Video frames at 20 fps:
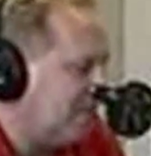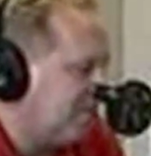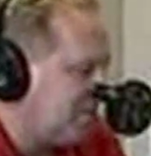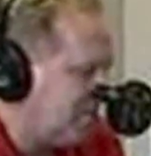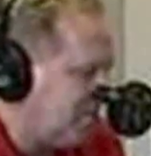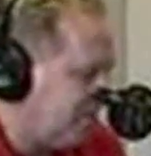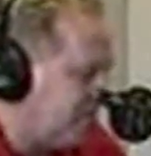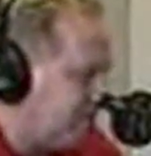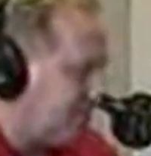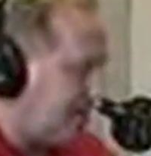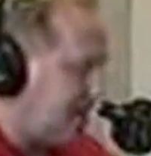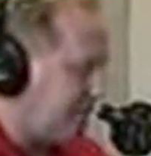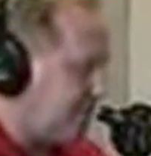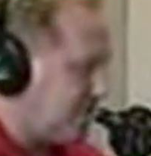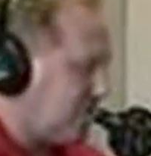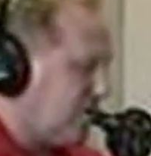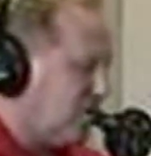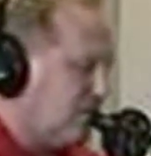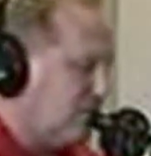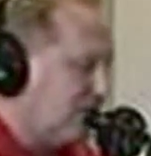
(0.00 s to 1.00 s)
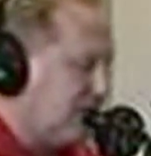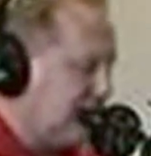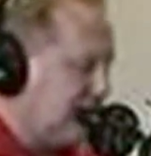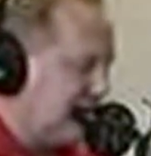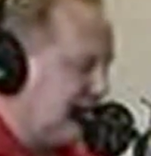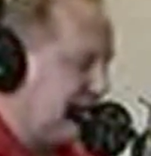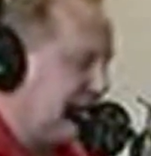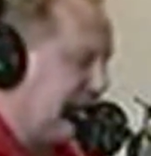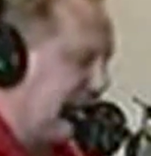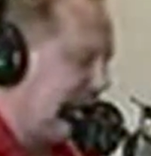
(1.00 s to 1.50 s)
Absolutely,
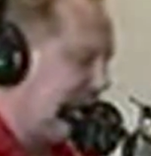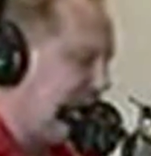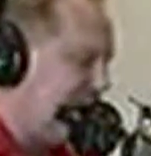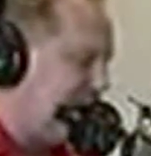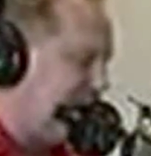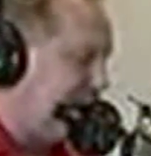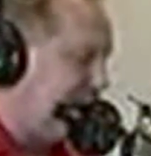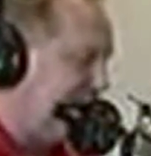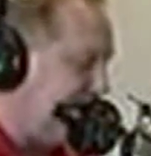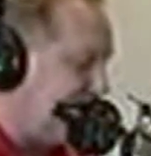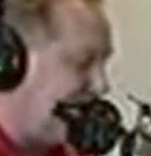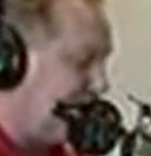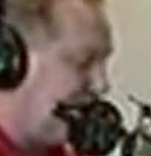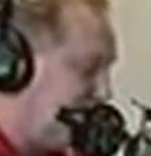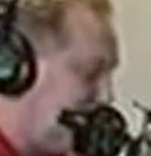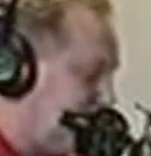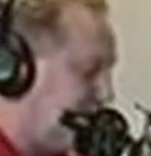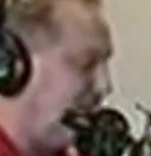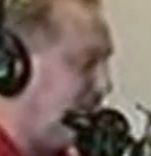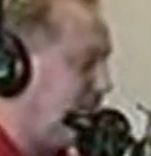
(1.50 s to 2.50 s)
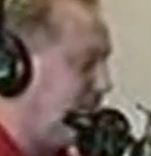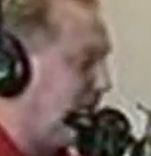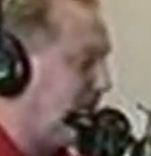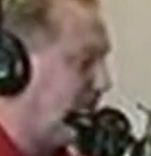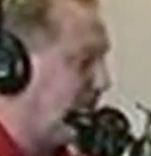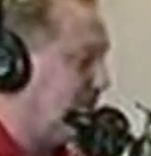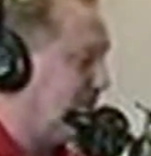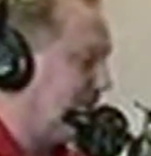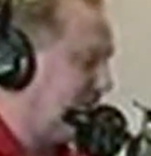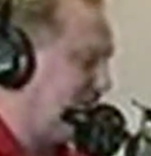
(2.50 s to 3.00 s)
it's again a
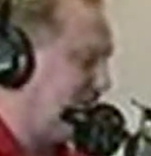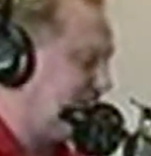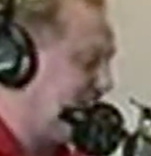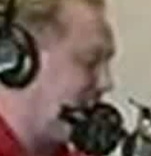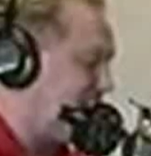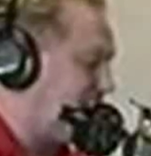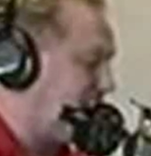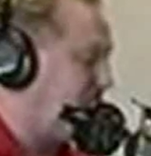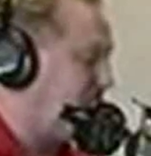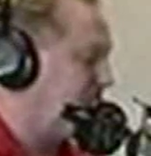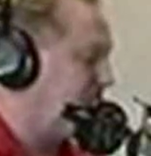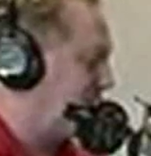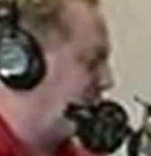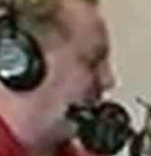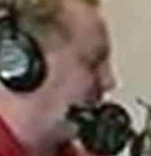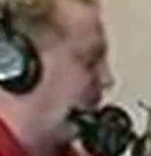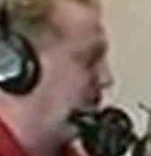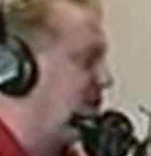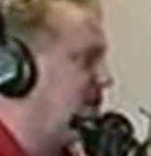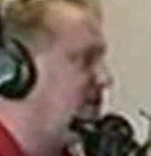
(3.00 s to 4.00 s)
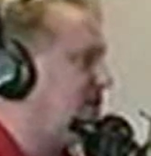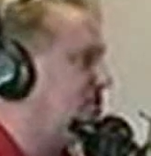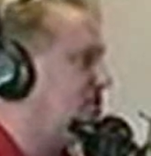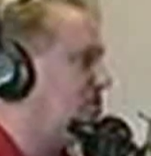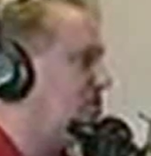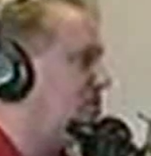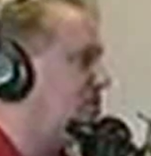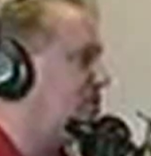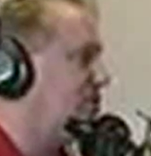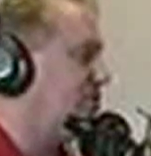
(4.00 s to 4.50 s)
benefit to the seller. If you stage
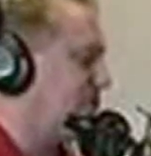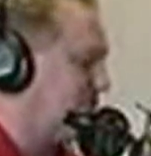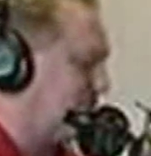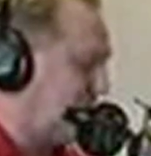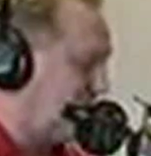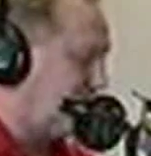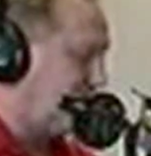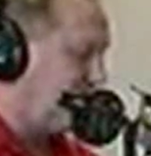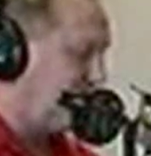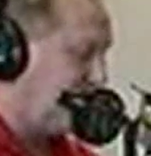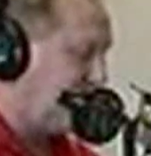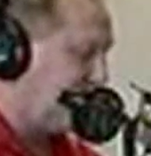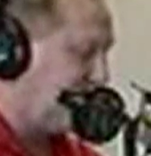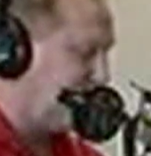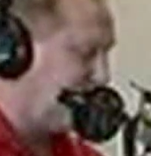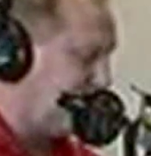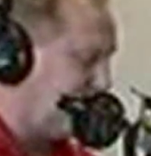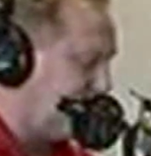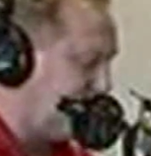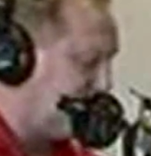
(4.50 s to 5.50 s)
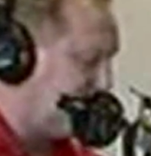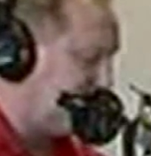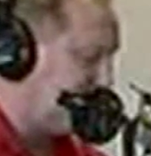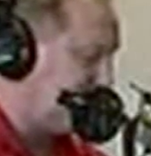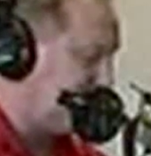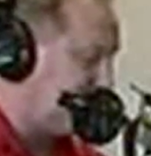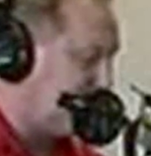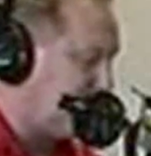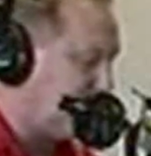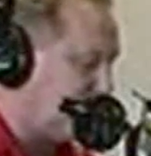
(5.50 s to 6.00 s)
your home first, there's some advantages. It's going
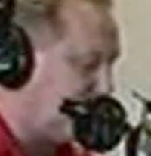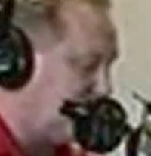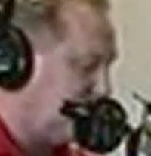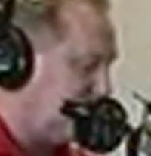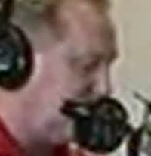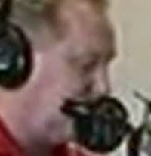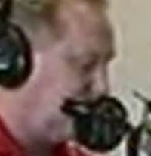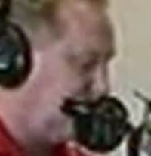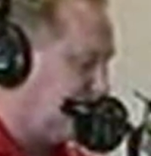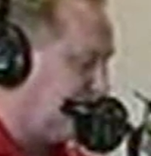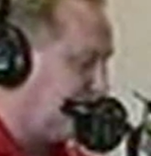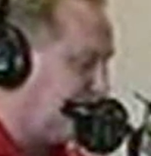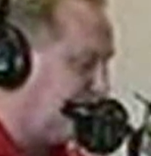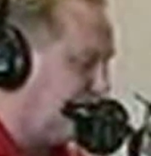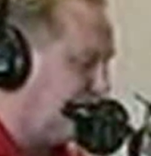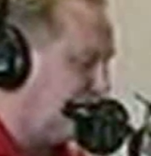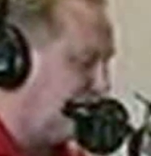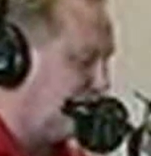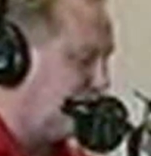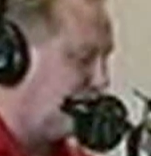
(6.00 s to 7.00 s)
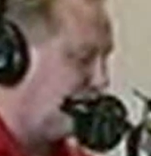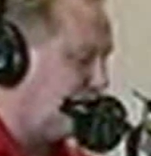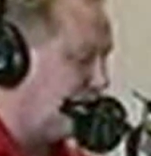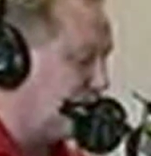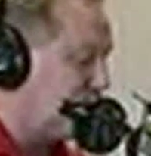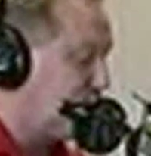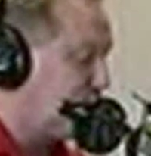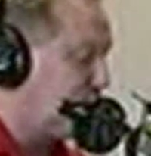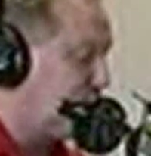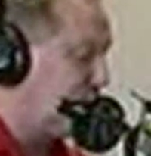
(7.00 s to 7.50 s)
to sell a few
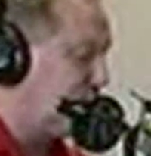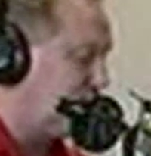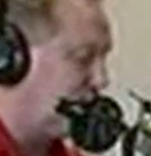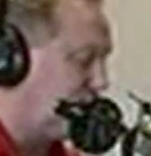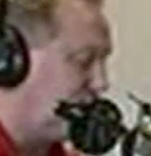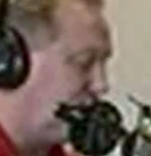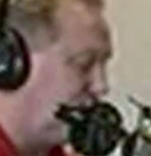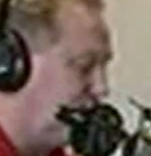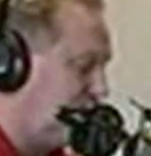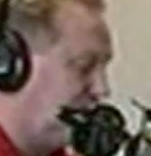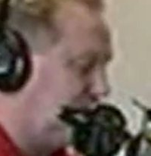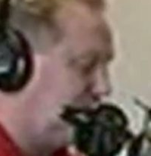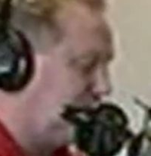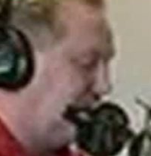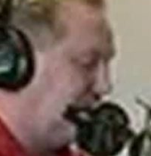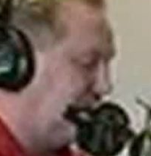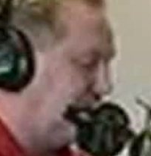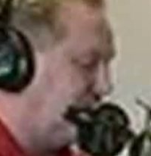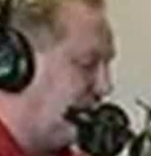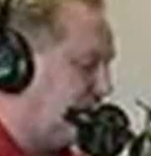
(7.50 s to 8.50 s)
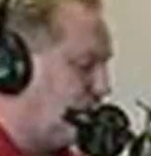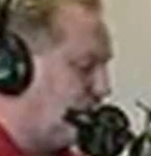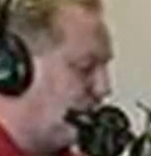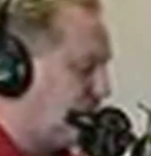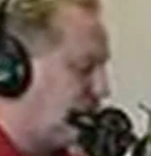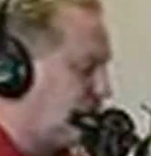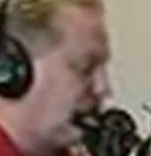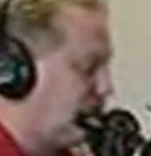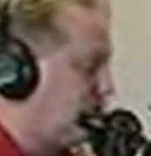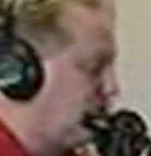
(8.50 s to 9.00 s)
showings sooner and
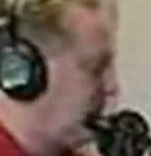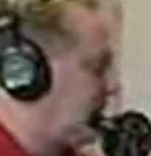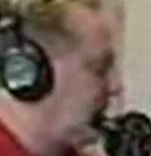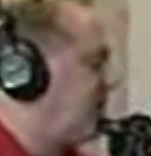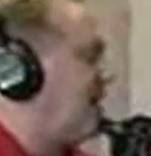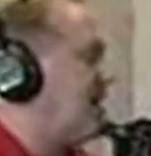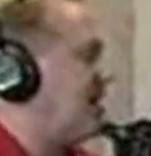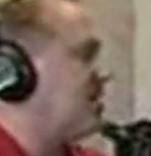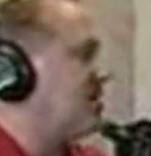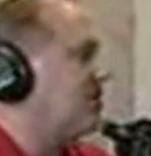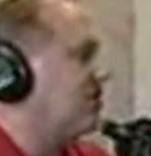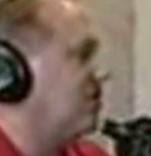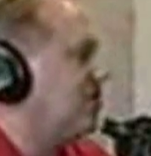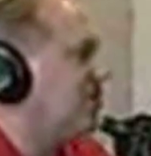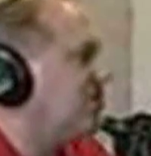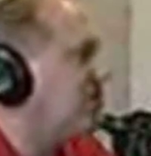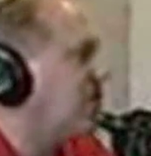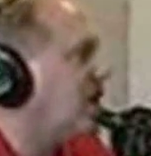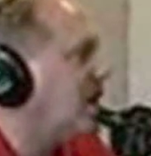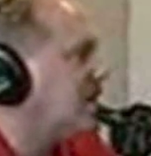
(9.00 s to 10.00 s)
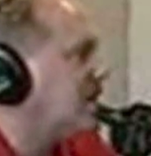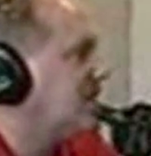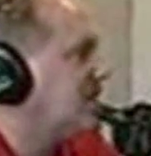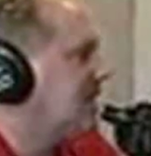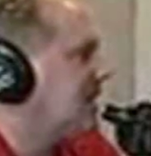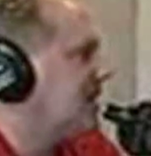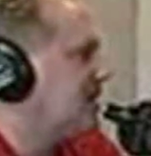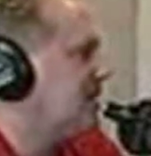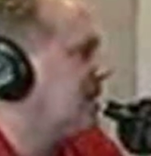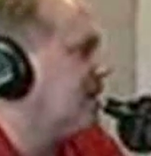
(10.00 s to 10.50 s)
almost 2 weeks faster than your
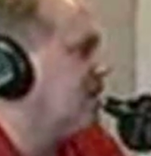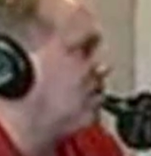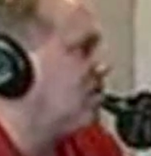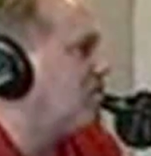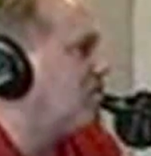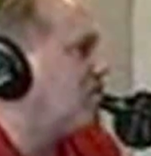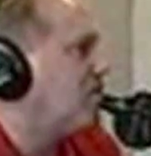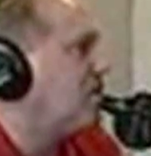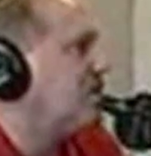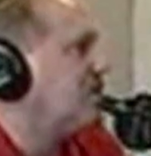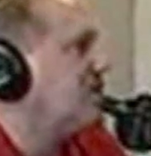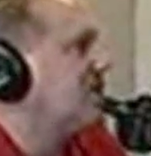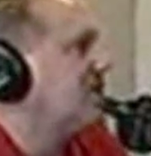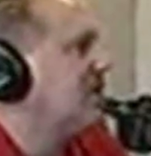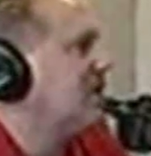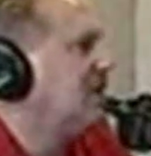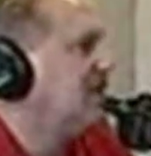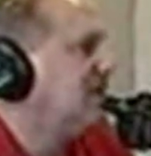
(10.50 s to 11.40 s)
non-stage counterparts.